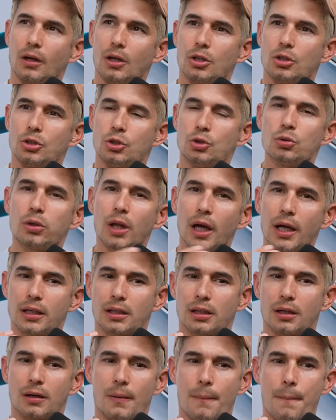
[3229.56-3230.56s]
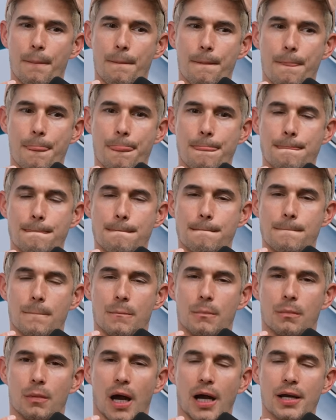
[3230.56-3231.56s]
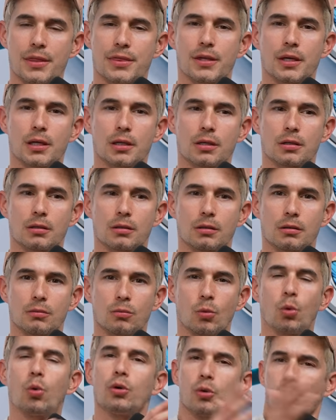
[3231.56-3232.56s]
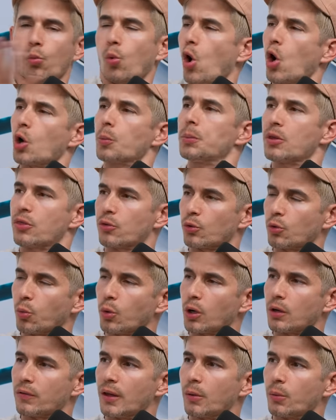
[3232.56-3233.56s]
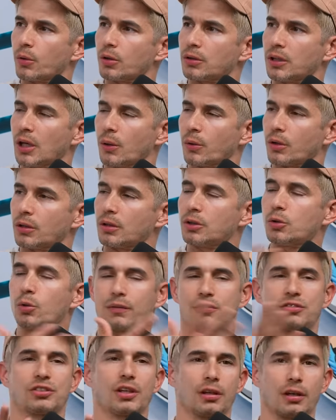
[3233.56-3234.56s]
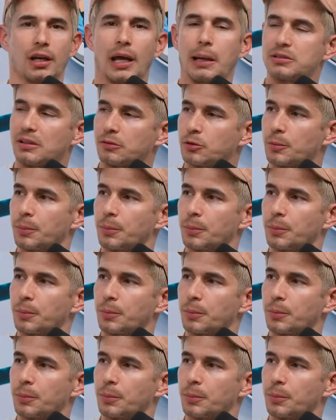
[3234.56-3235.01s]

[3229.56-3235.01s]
You like, I think. Well, walk me through one of that would that would you don't have to say the names. Obviously.